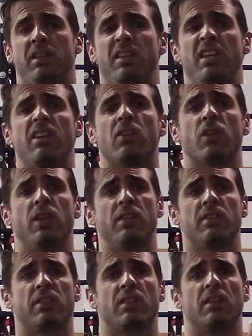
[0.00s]

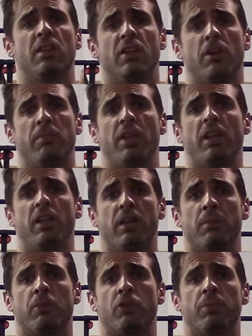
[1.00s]
decrease their ability to
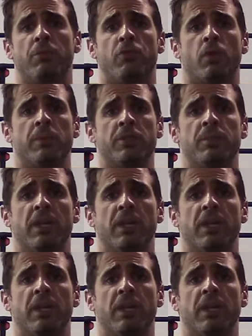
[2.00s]
improve performance,